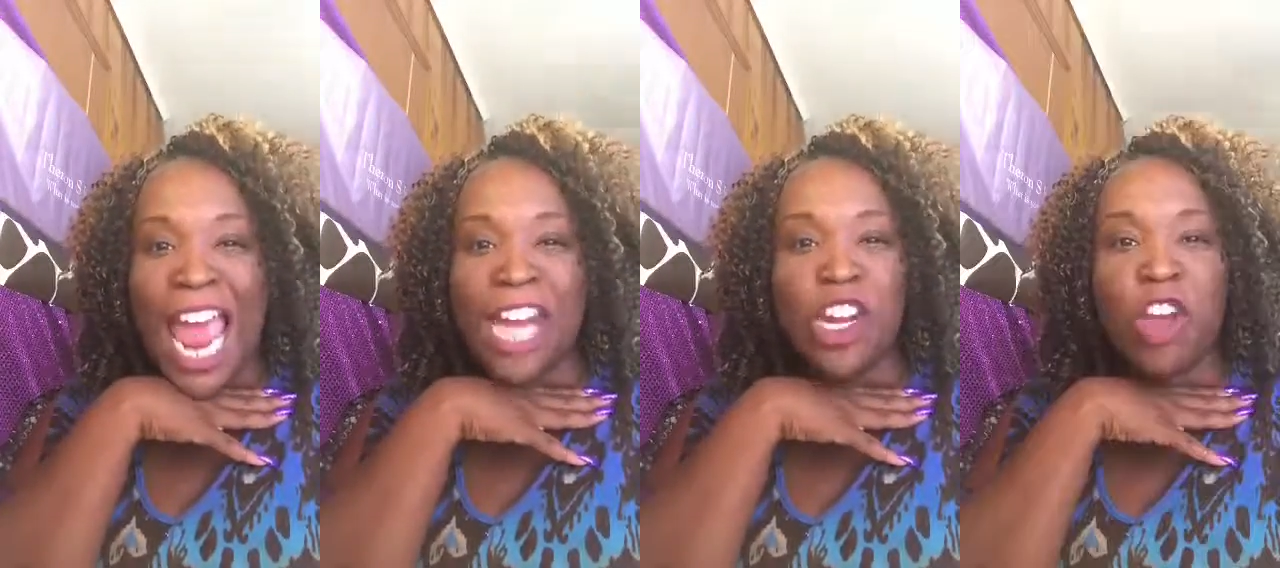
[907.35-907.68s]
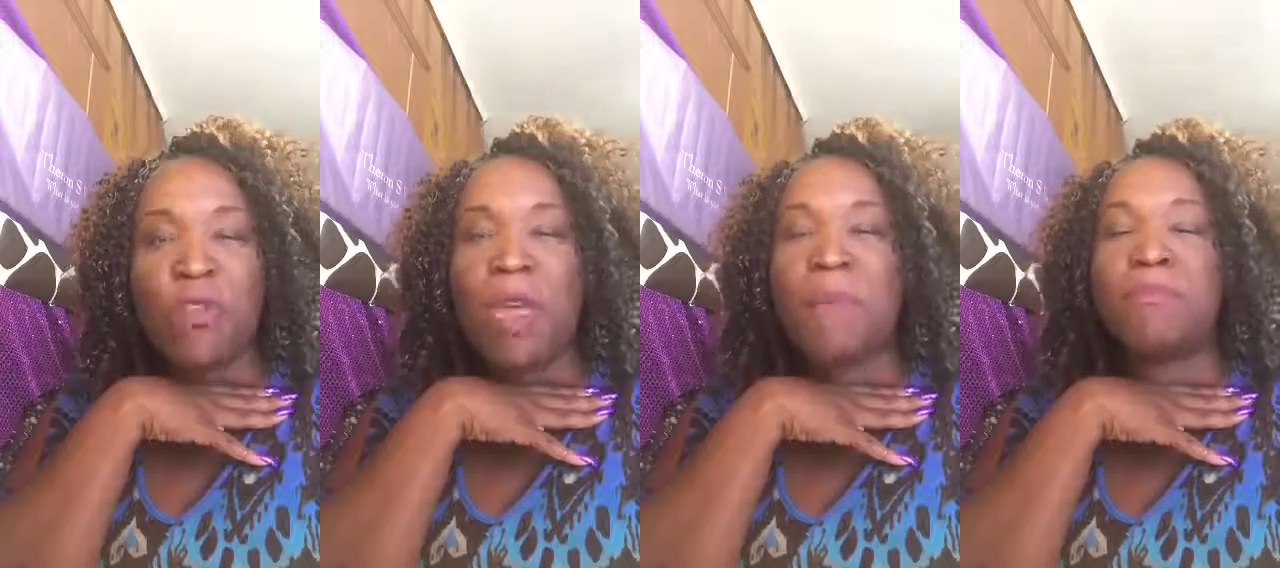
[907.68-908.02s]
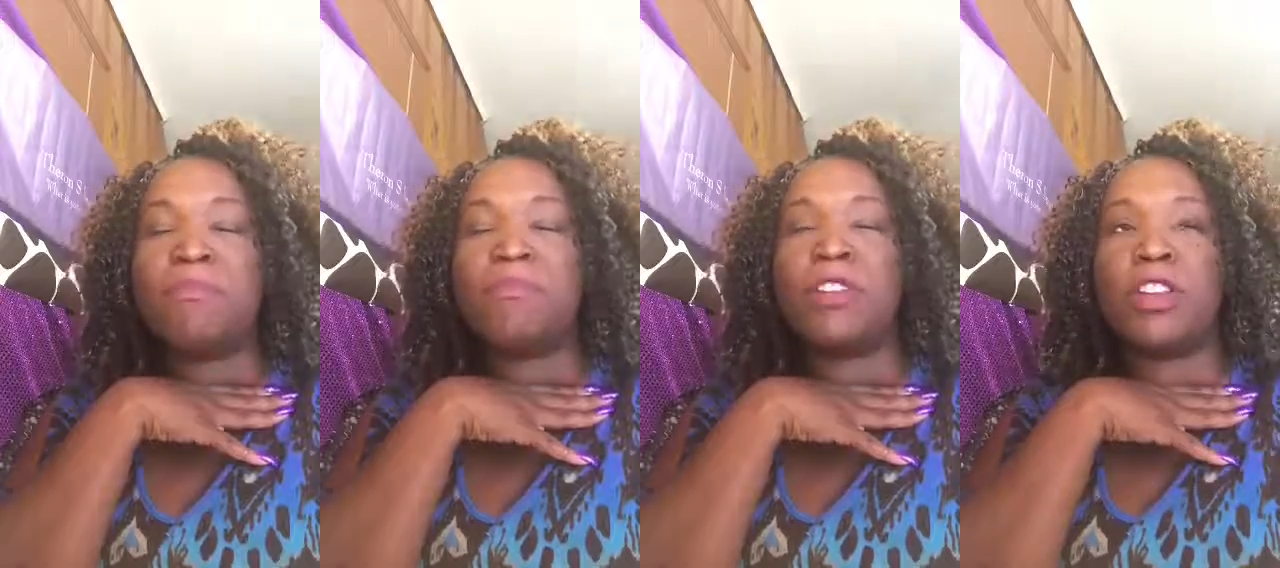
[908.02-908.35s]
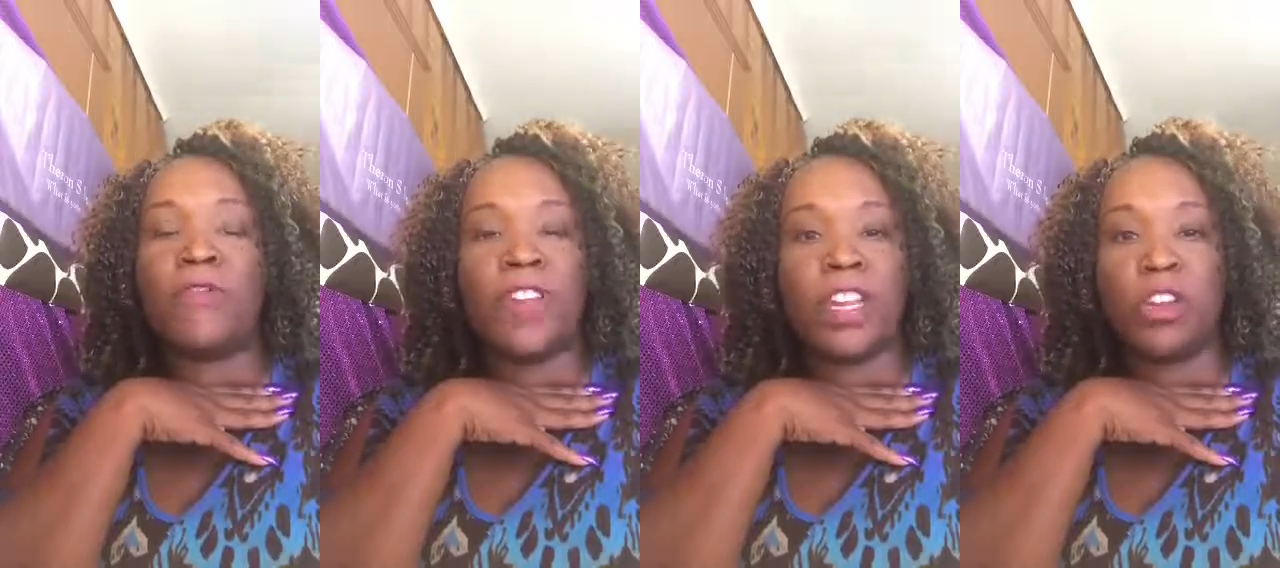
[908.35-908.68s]
I know that
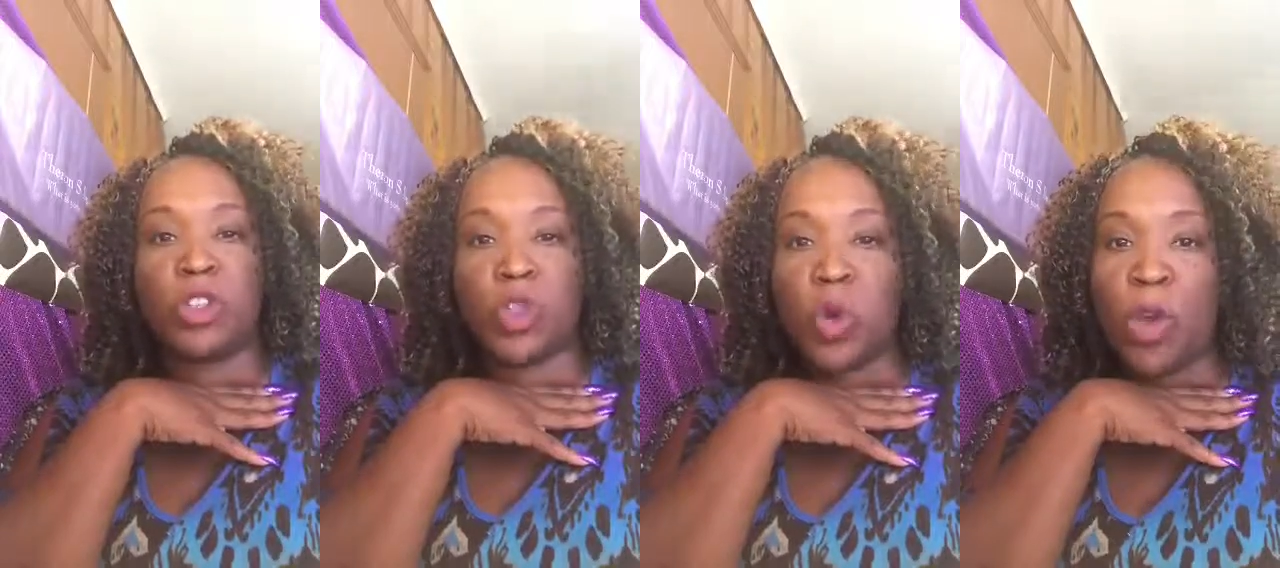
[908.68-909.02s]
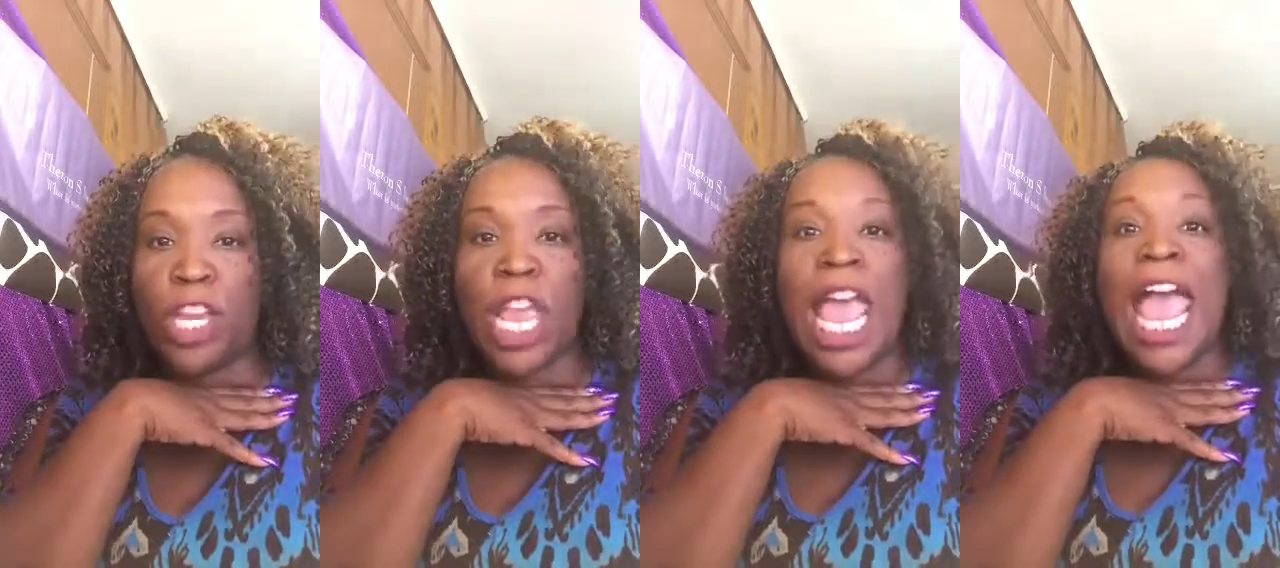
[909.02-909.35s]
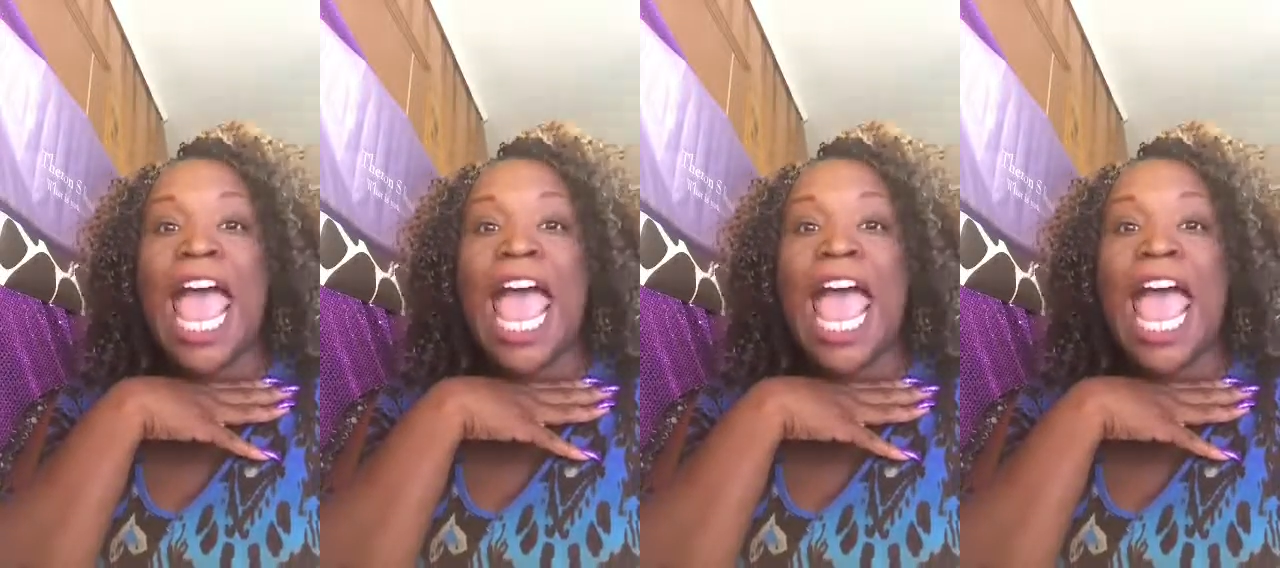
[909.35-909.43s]
Lavina Latoya